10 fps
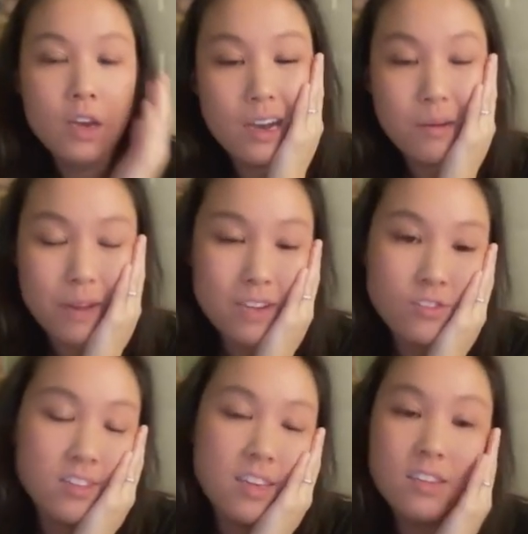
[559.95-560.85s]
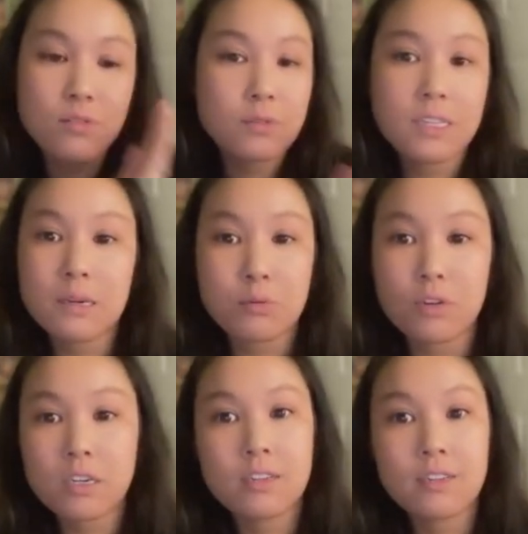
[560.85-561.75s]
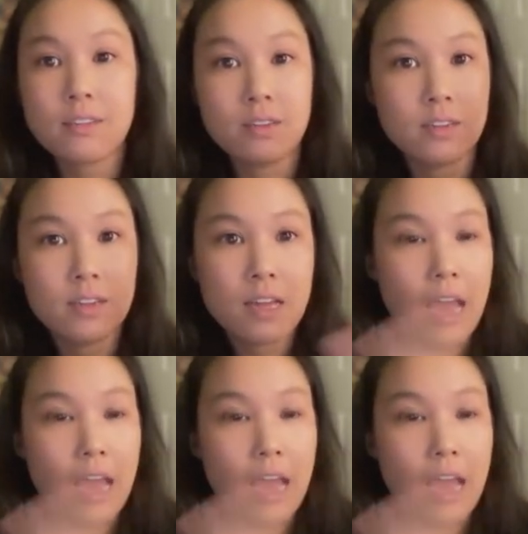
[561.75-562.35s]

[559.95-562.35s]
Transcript: Um, I just think it's really important to